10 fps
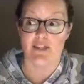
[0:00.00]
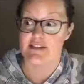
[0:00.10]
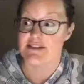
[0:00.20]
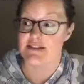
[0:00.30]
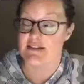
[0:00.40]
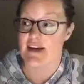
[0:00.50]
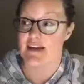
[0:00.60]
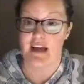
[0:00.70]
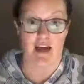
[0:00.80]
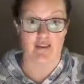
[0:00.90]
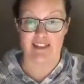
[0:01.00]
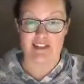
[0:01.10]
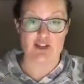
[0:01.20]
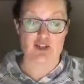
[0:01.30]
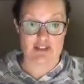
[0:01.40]
this is like
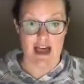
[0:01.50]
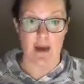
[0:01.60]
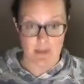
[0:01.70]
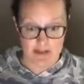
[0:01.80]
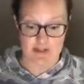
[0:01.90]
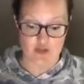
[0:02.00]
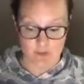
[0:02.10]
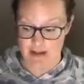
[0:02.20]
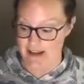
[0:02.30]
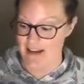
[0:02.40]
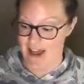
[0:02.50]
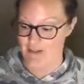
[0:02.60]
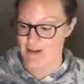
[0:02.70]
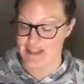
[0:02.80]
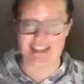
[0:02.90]
everything's just happening to me, and
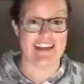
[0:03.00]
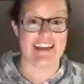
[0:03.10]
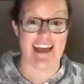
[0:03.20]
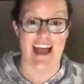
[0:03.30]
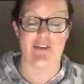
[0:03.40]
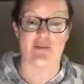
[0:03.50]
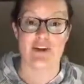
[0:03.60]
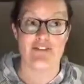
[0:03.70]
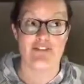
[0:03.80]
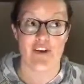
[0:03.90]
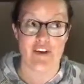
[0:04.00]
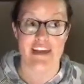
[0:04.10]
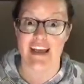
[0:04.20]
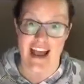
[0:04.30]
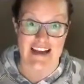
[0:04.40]
every
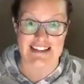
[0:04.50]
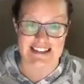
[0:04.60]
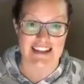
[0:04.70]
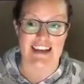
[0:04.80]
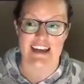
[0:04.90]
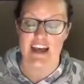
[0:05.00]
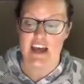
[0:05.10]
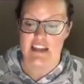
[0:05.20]
funky ass thing